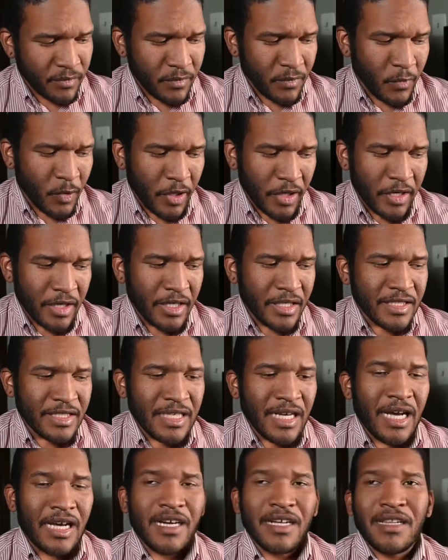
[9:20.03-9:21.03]
where it's
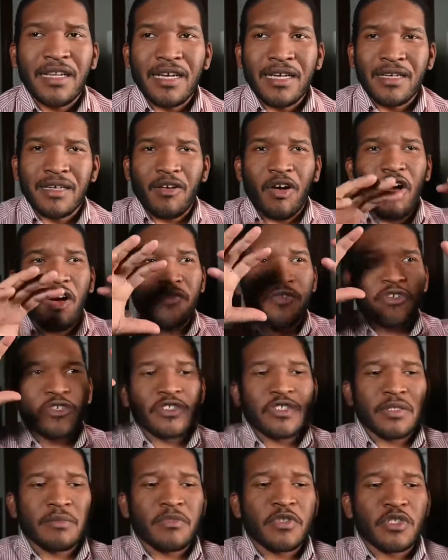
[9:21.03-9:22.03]
kind of like offering
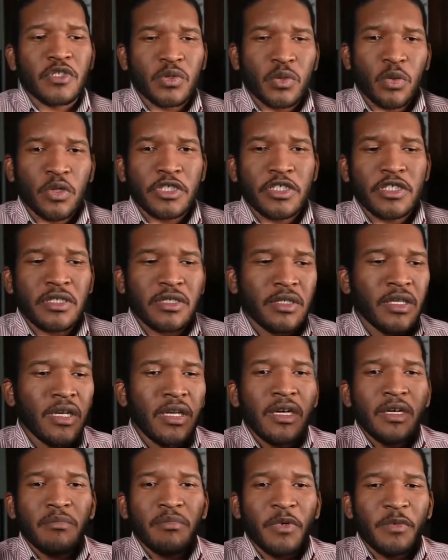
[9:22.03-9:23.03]
some distortion,
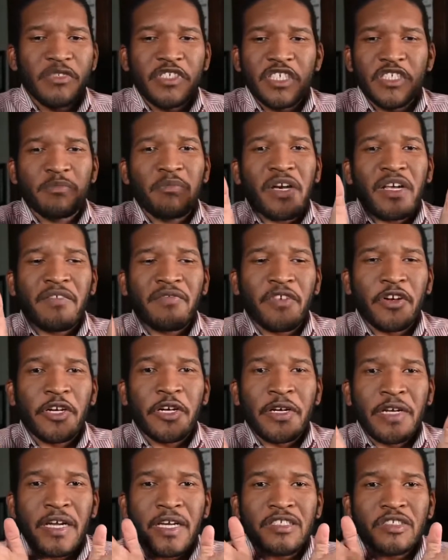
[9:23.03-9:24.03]
but just by the very
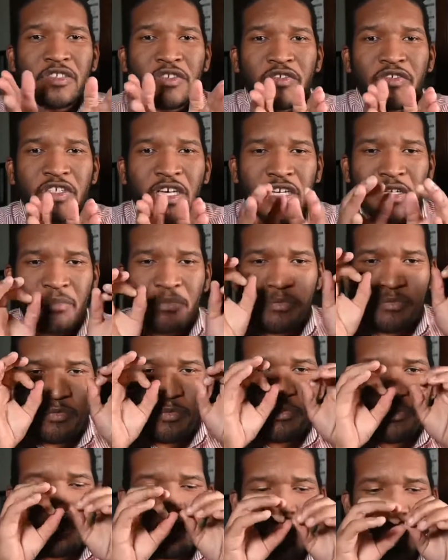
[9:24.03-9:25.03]
nature trying to
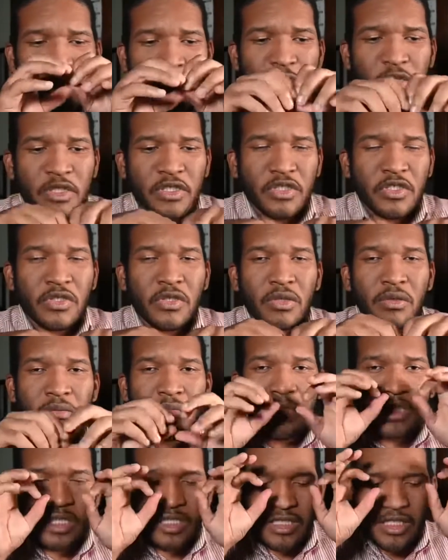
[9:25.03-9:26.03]
put so
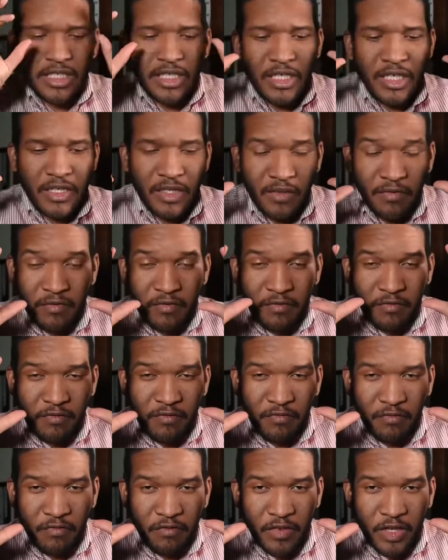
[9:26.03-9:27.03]
much in
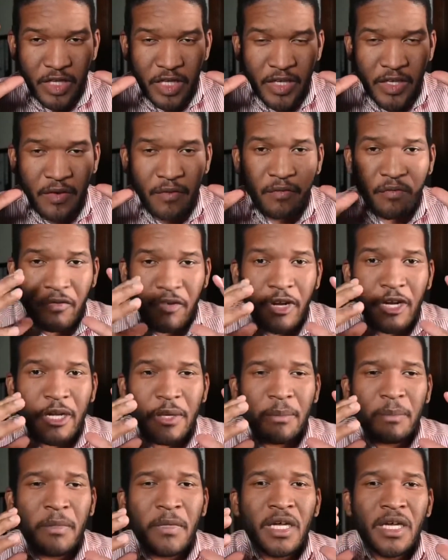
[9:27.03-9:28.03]
the
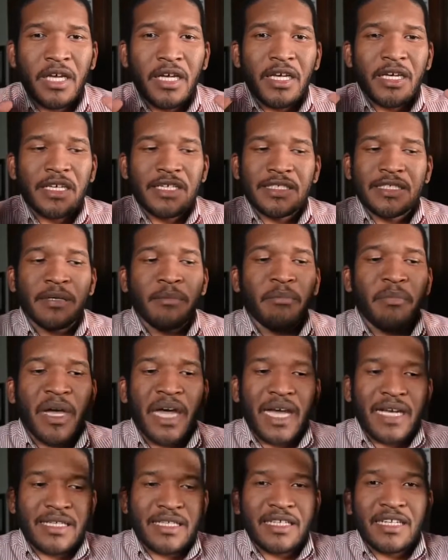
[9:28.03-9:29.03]
frame is
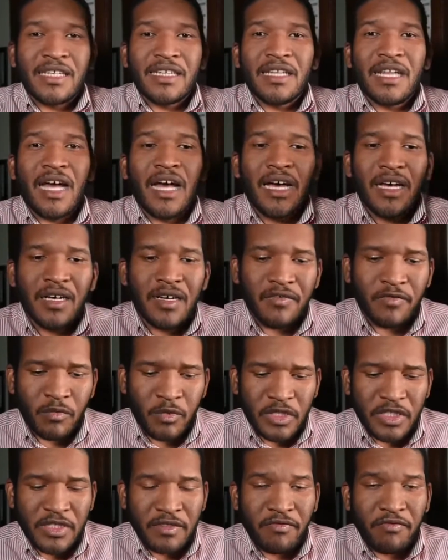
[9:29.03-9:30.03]
compacting a lot of
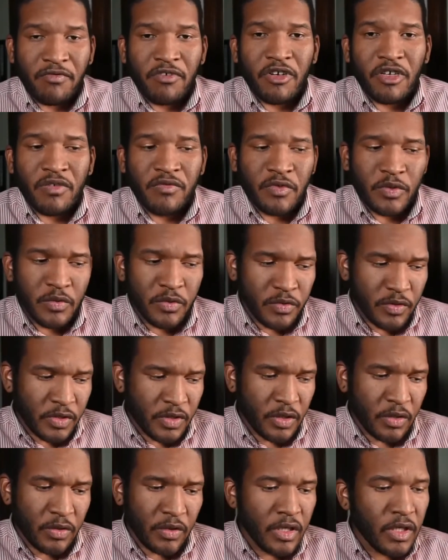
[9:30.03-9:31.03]
what's in front of you.
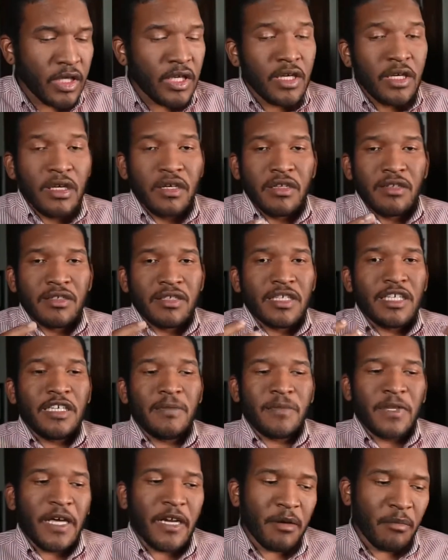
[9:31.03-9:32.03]
So
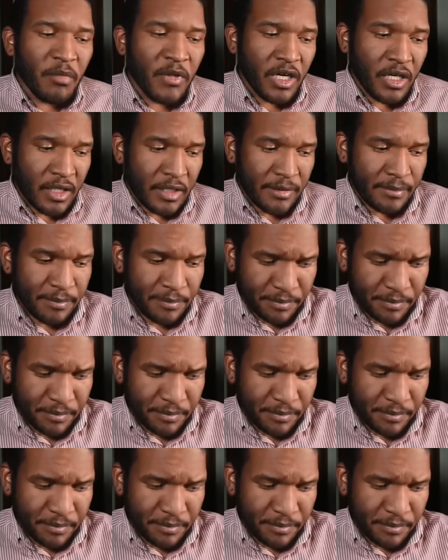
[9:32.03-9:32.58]
keep that in mind.